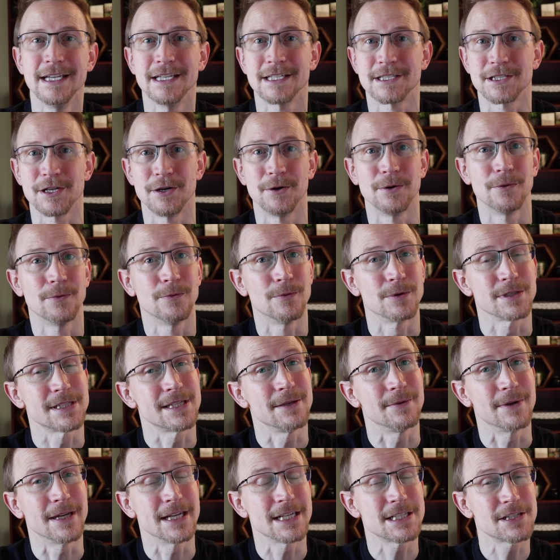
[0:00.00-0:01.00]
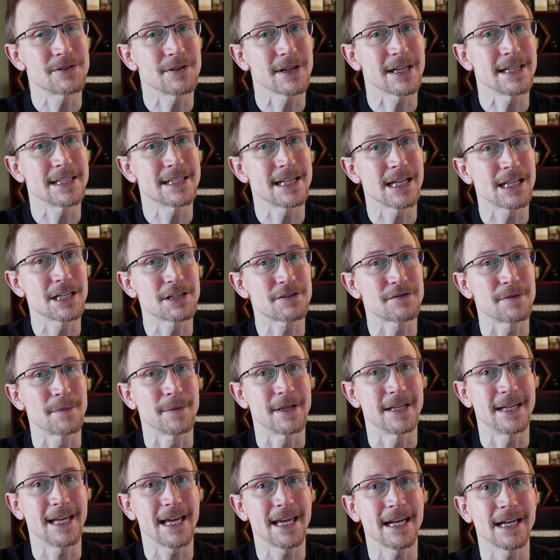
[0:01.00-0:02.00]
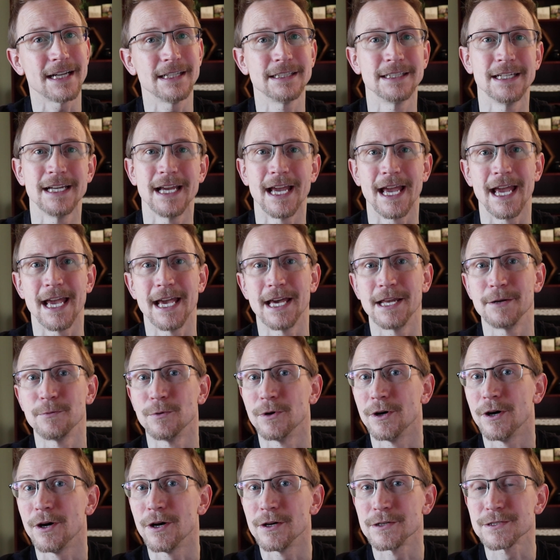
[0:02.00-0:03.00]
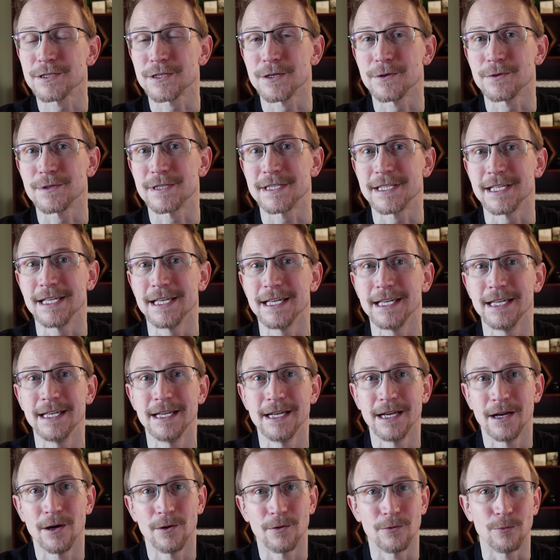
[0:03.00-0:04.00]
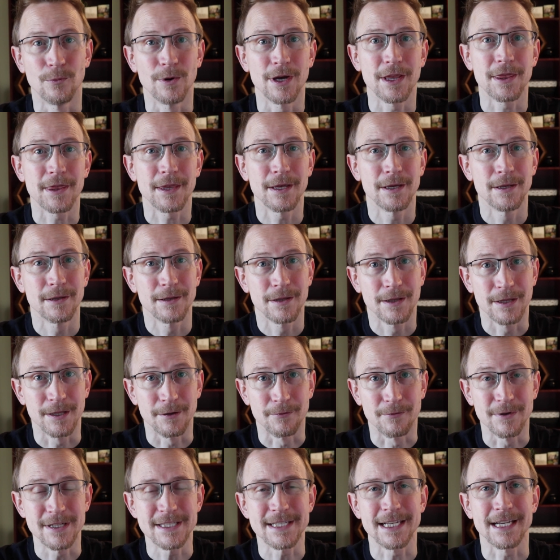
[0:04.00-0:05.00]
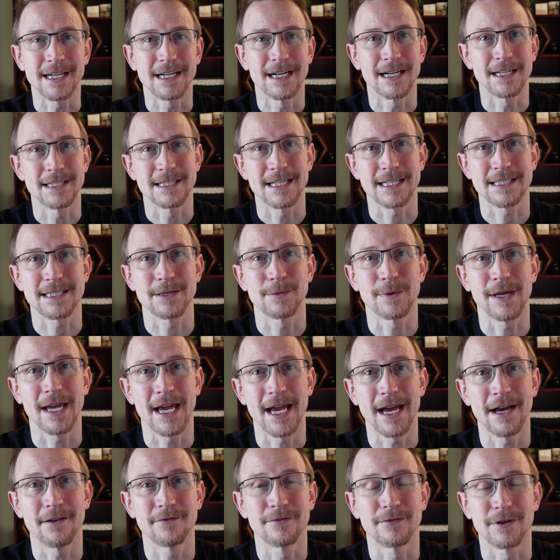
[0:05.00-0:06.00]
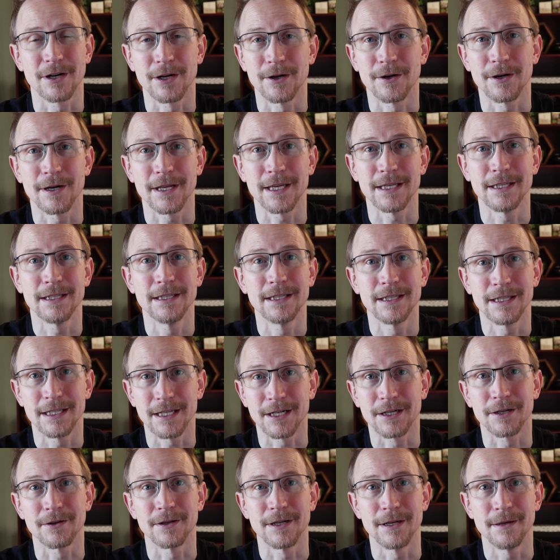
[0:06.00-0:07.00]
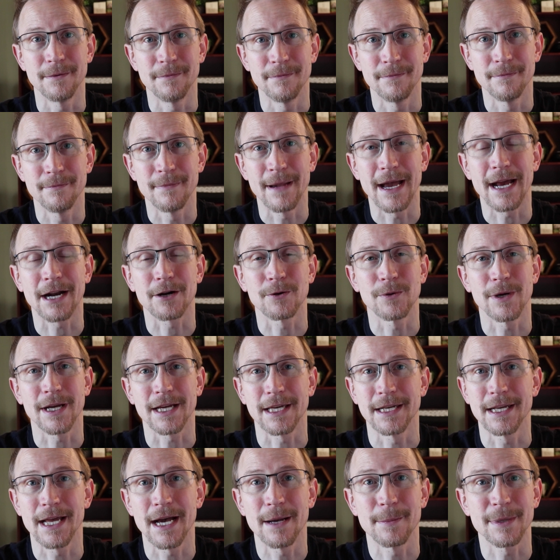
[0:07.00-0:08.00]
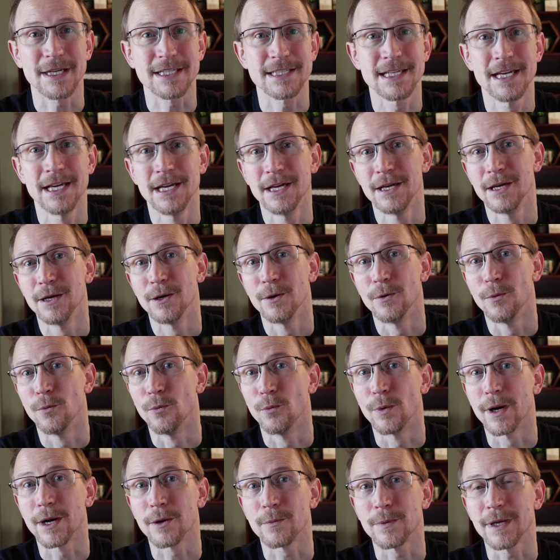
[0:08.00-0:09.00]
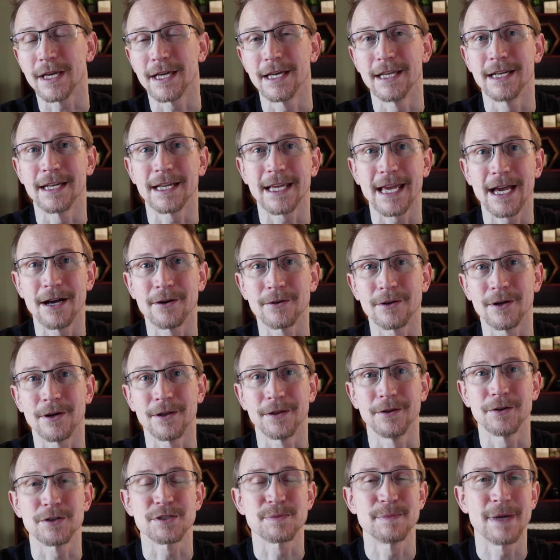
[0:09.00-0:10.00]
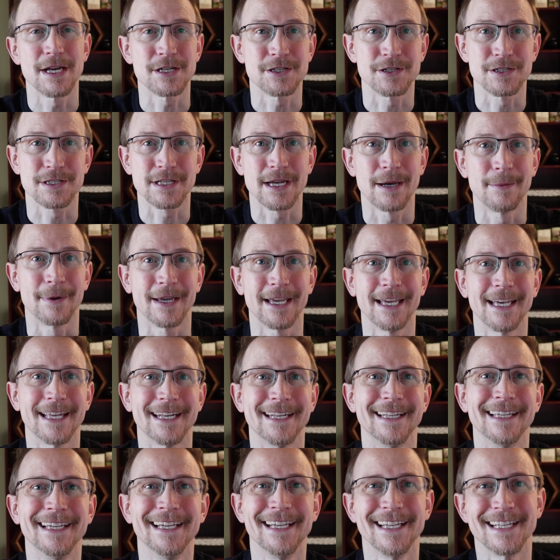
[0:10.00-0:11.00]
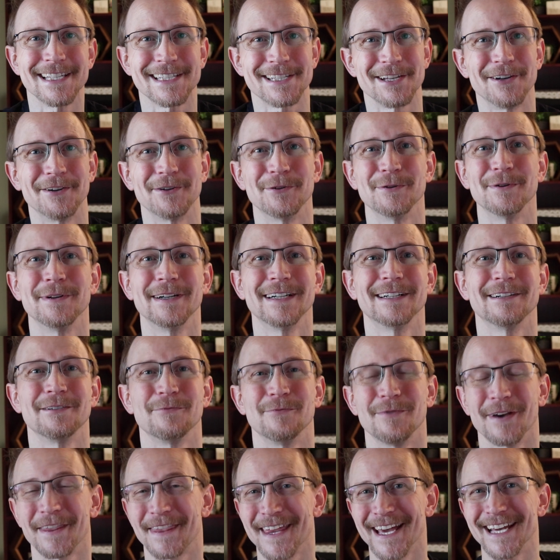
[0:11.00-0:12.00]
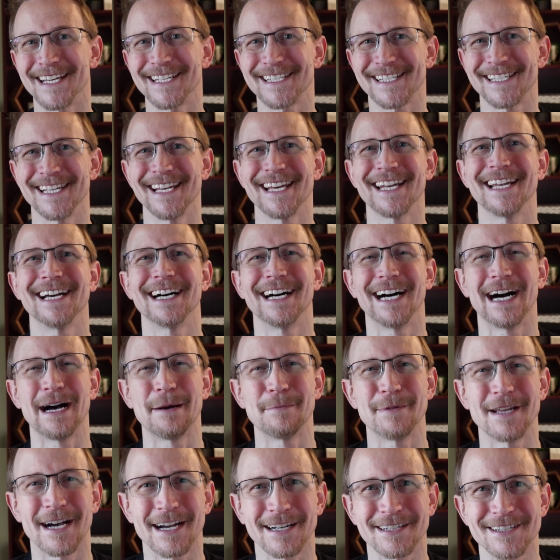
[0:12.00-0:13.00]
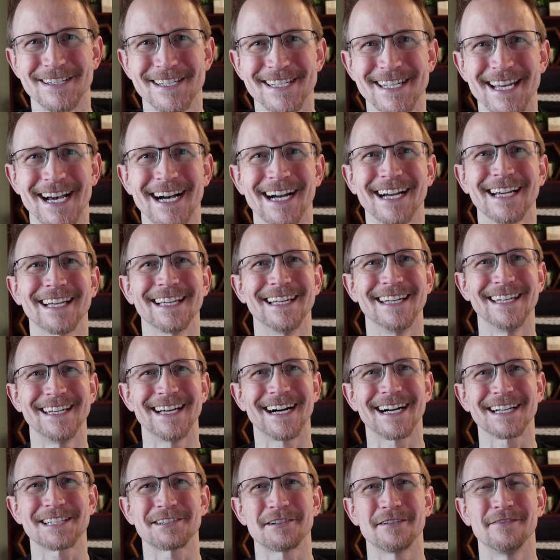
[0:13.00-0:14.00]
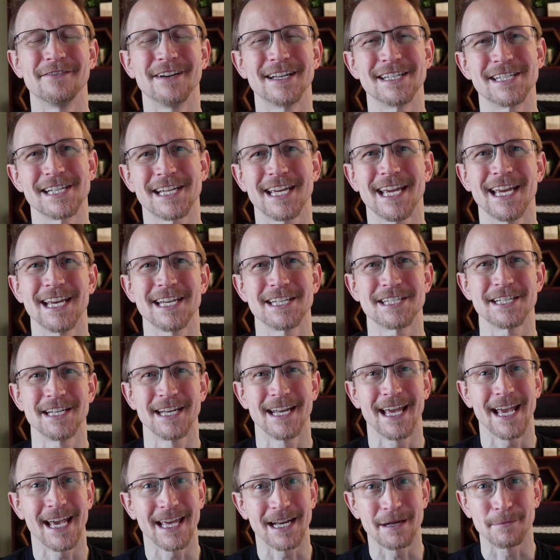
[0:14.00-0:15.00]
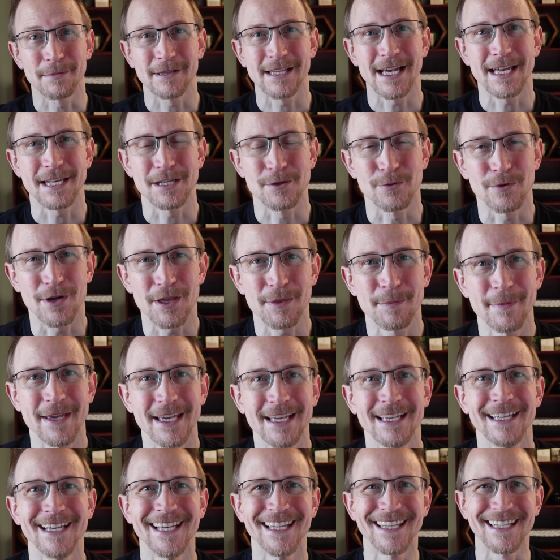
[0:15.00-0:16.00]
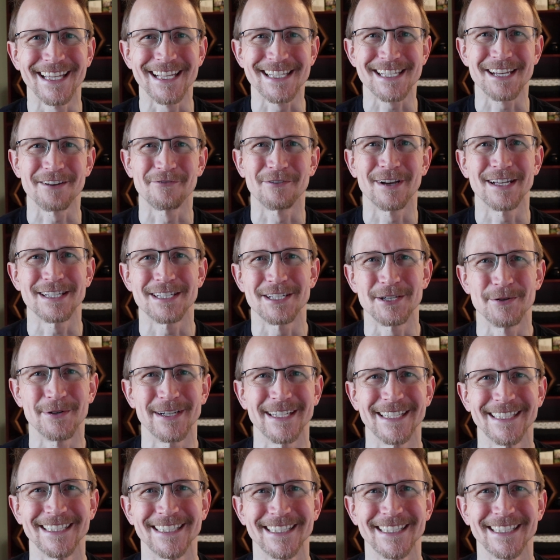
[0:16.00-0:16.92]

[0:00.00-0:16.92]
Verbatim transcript: So we'll see what history can tell us from the data, and we'll also see with the recent context that we have regarding the current macroeconomics where we can count on those measures coming in. So with that said, I'm Doctor Stock, Doctor of Education, and I'm glad you're with me. Let's get right to it.